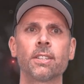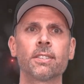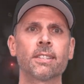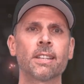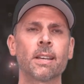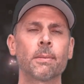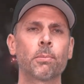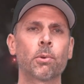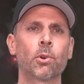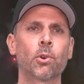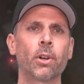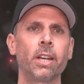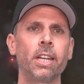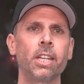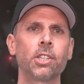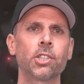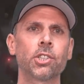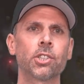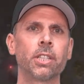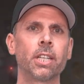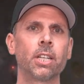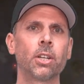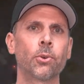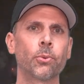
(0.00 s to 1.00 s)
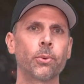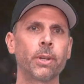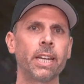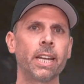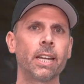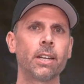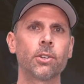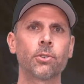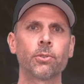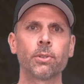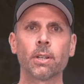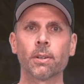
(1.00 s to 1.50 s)
separation and
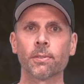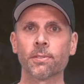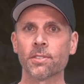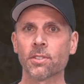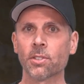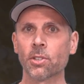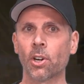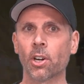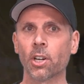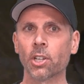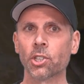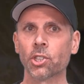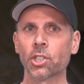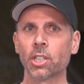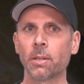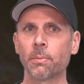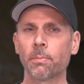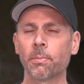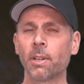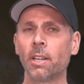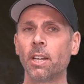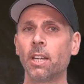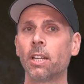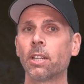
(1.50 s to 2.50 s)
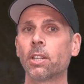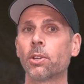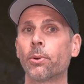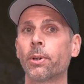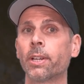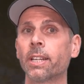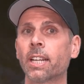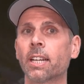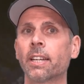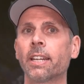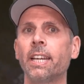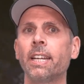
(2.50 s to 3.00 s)
re-entry of Starship
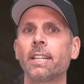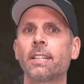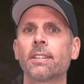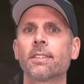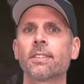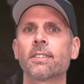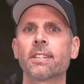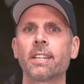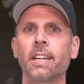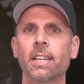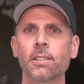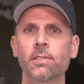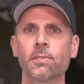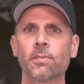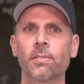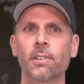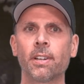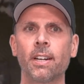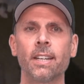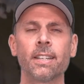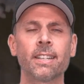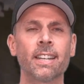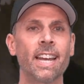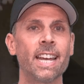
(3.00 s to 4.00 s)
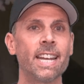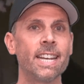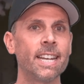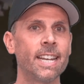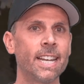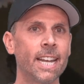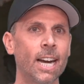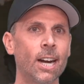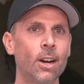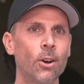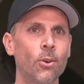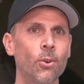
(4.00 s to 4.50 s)
during the latest test flight, and
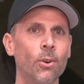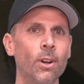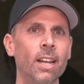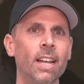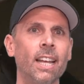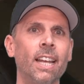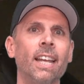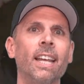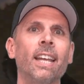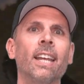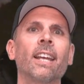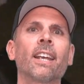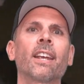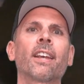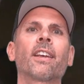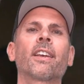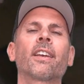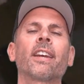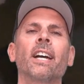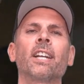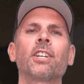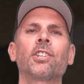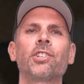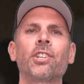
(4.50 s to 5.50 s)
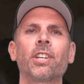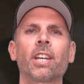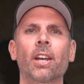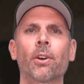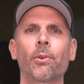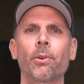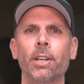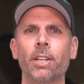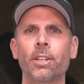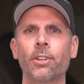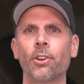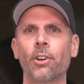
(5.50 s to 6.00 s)
now catching a
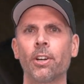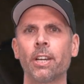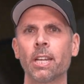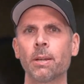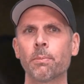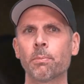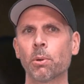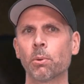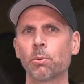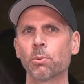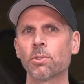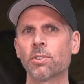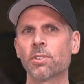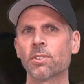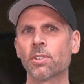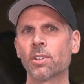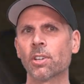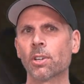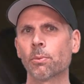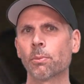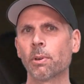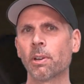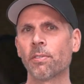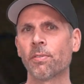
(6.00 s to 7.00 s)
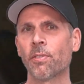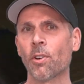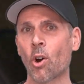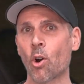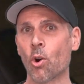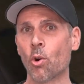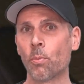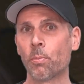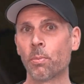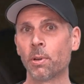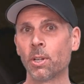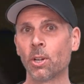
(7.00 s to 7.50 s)
returning booster with
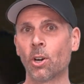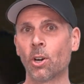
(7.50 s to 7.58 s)
open